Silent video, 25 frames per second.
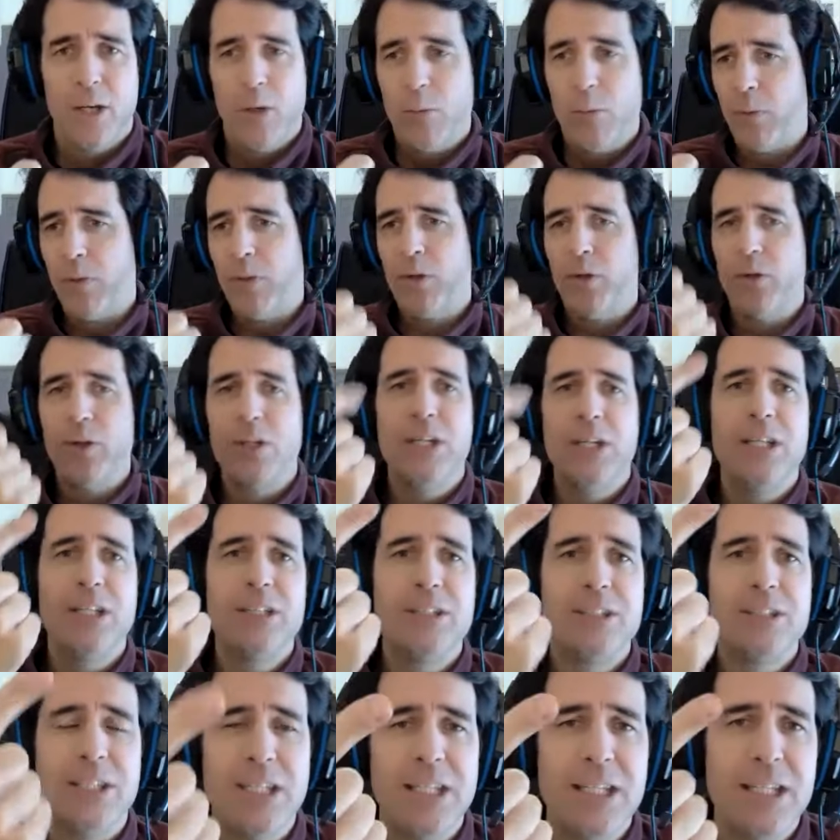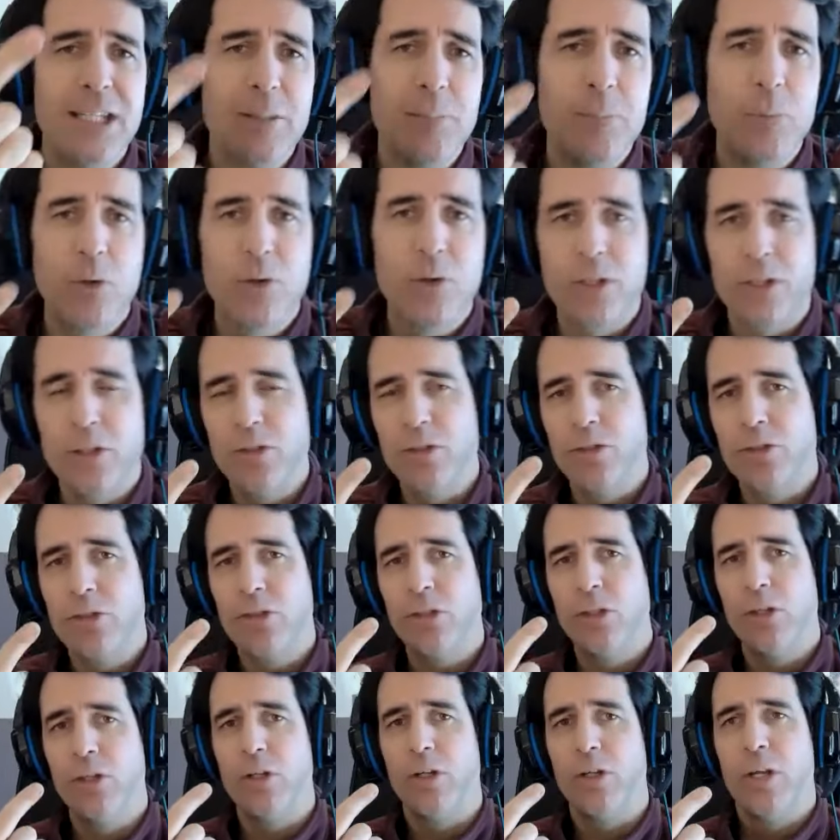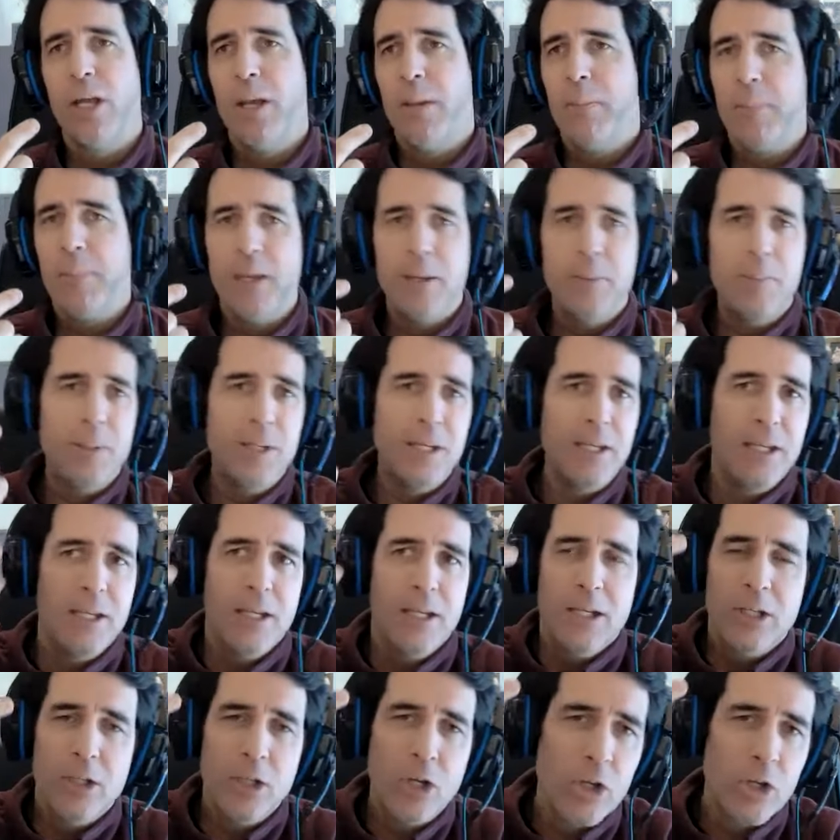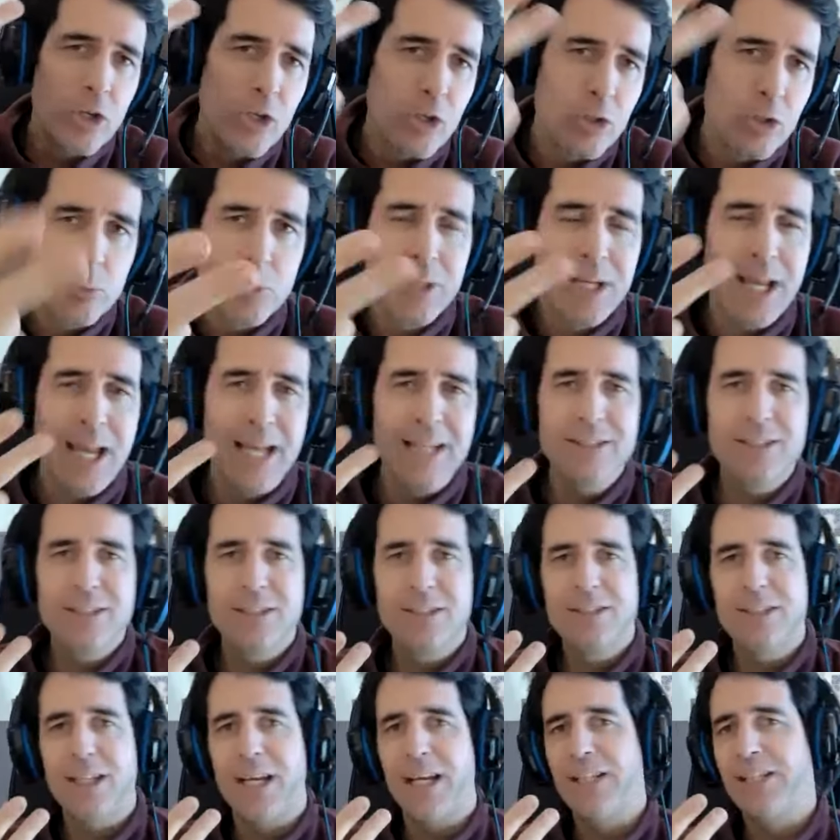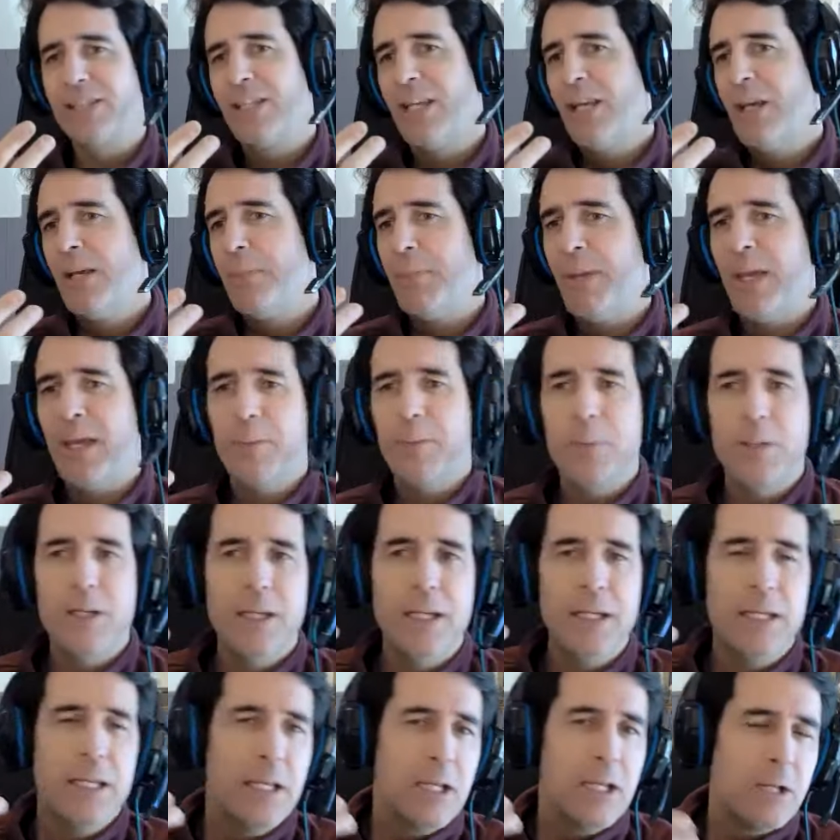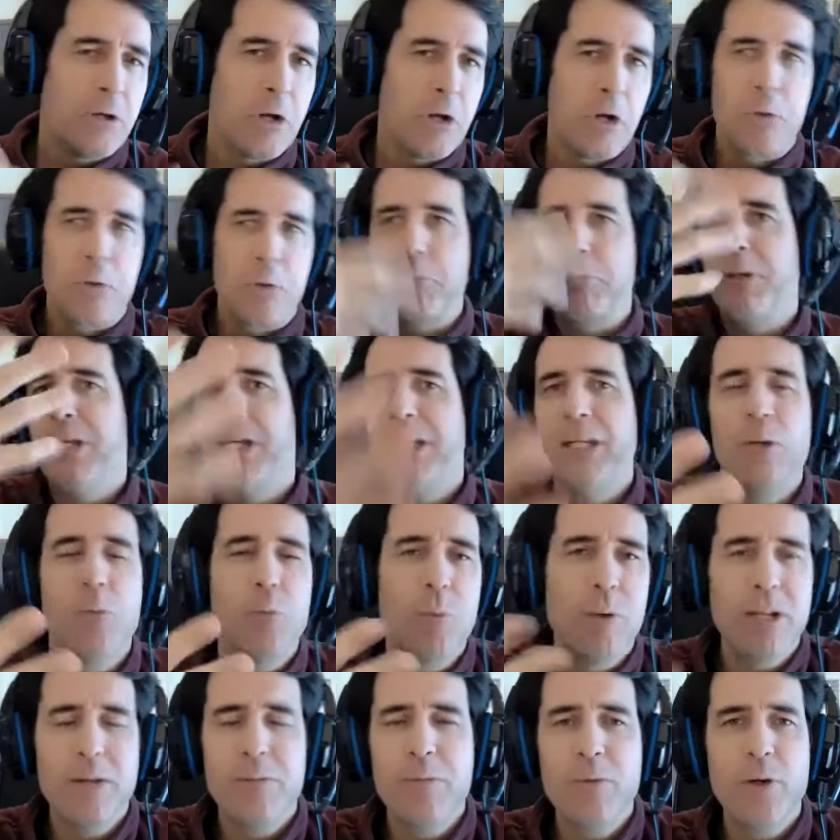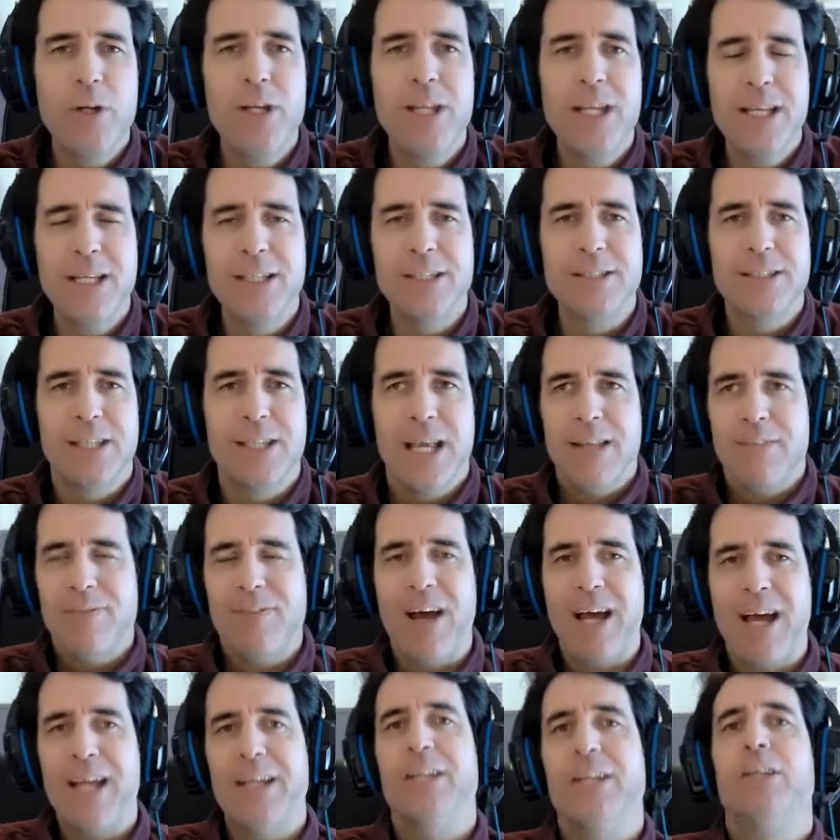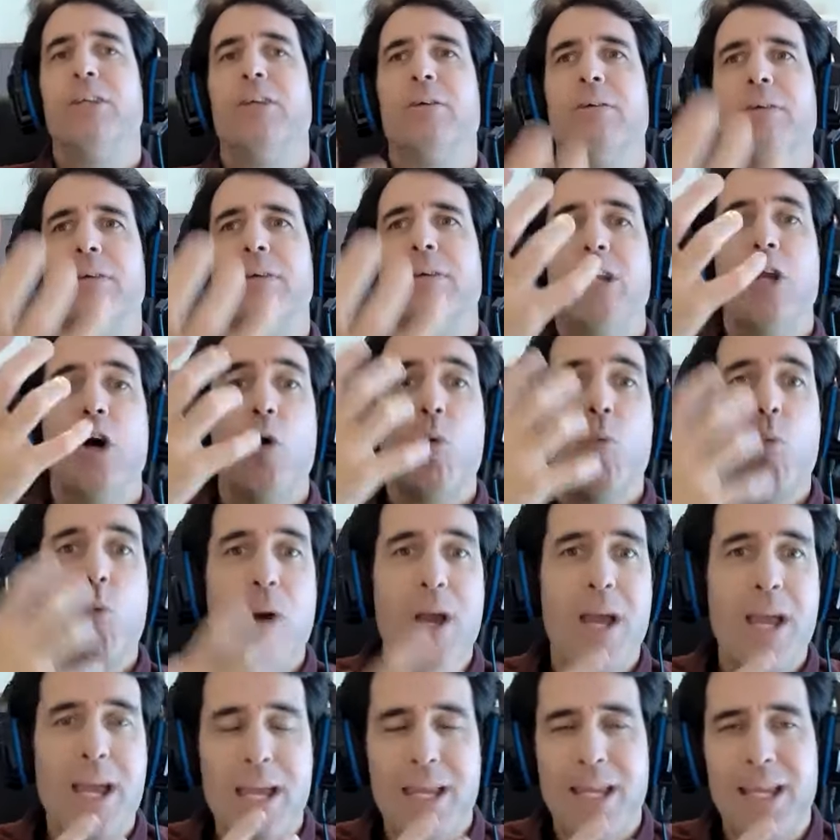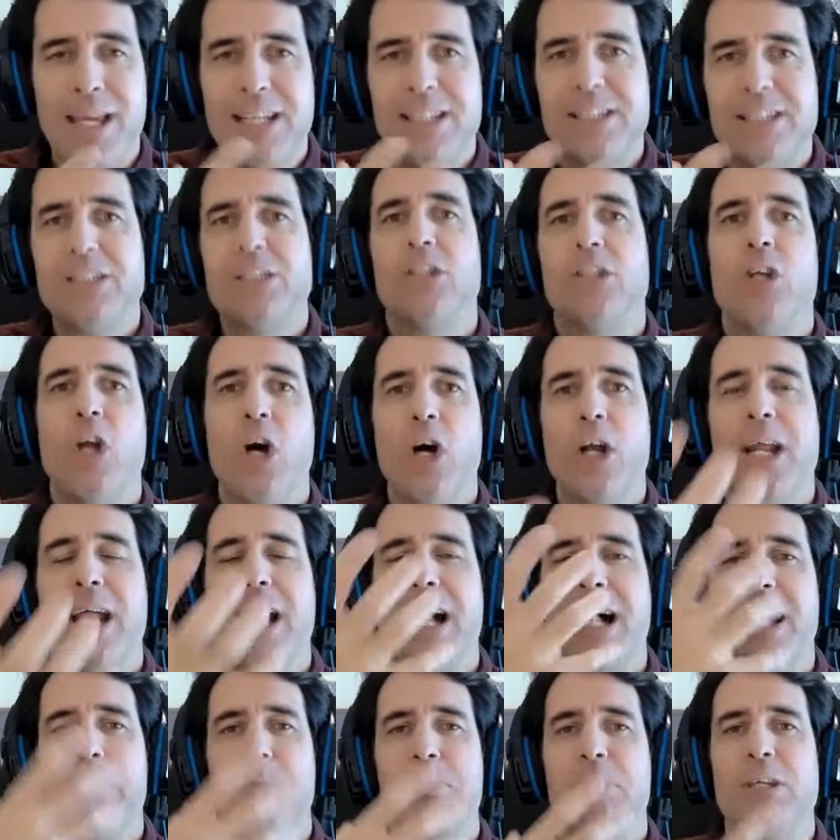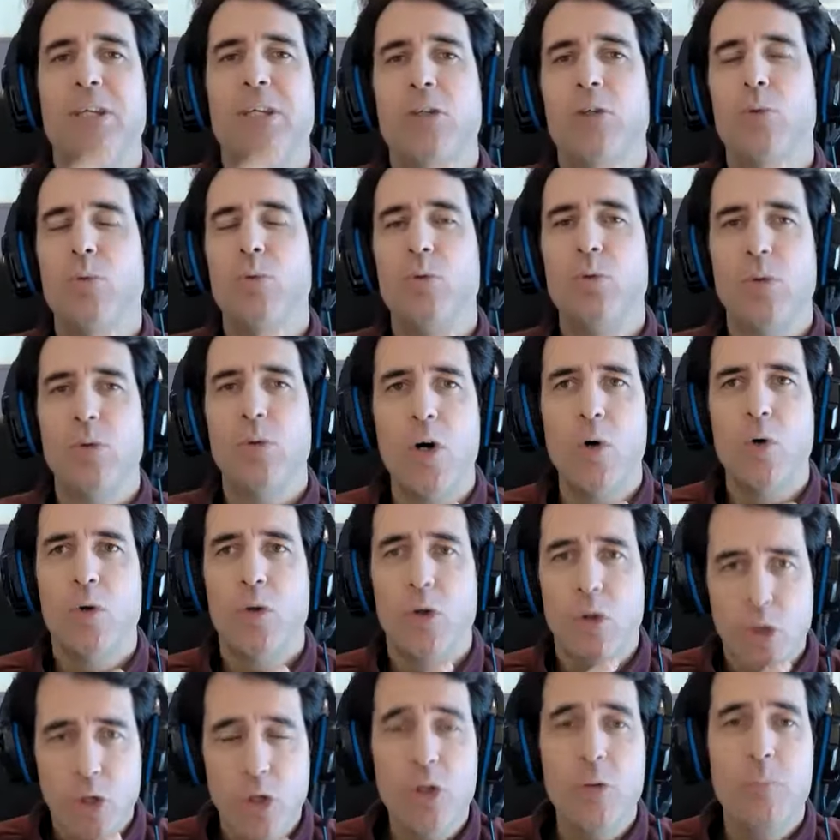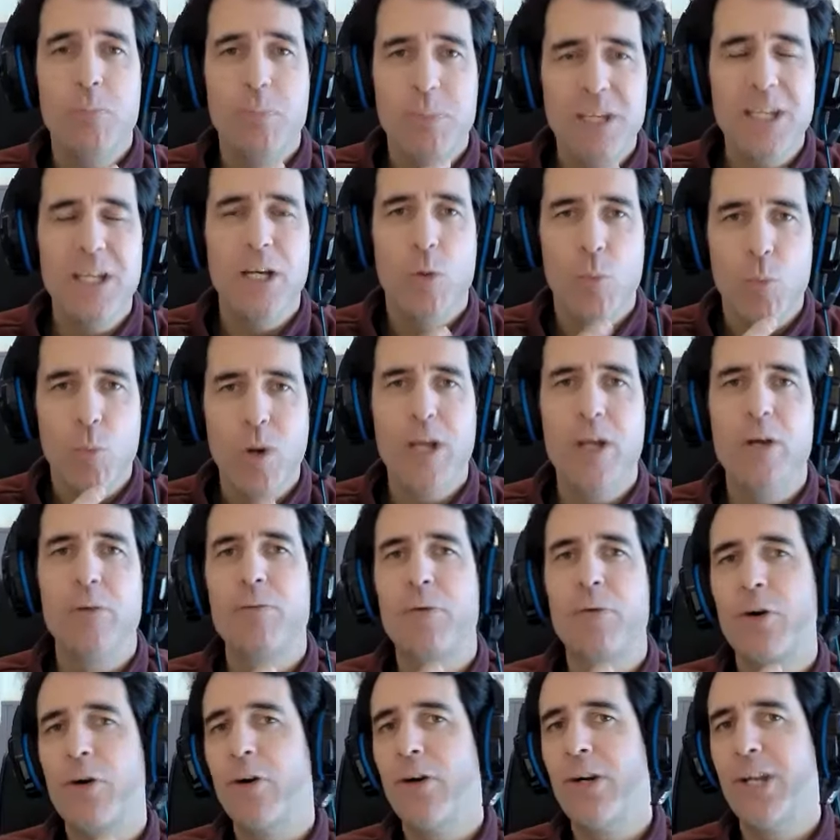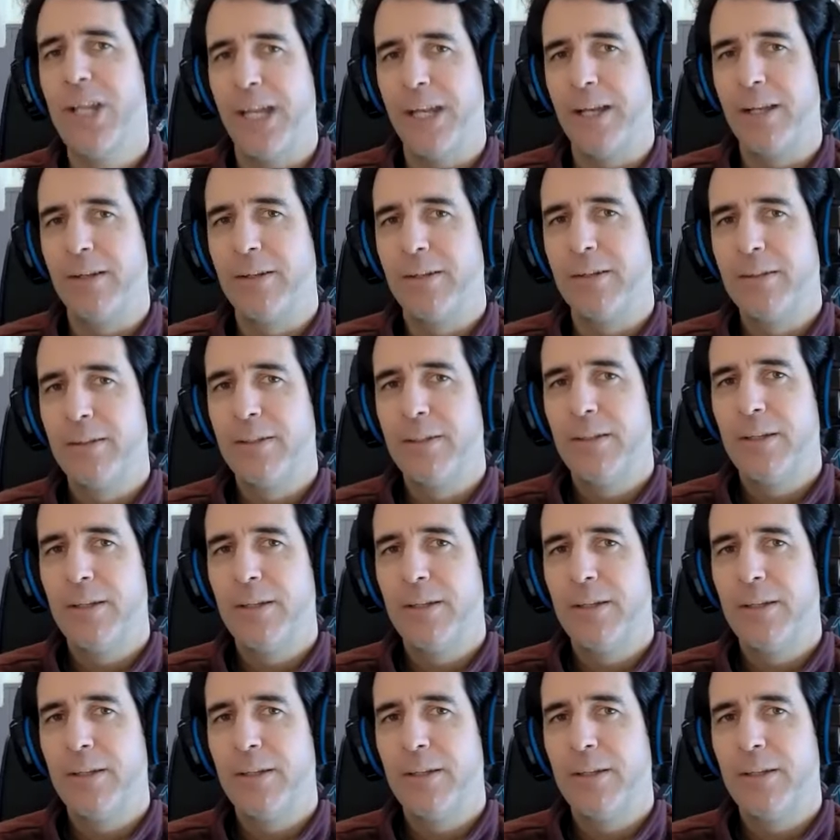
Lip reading: whether it is eating more than you should, maybe, you know, not doing exercise, maybe not reading, whatever it is that in a way is not helping you grow, could be a way of hurting.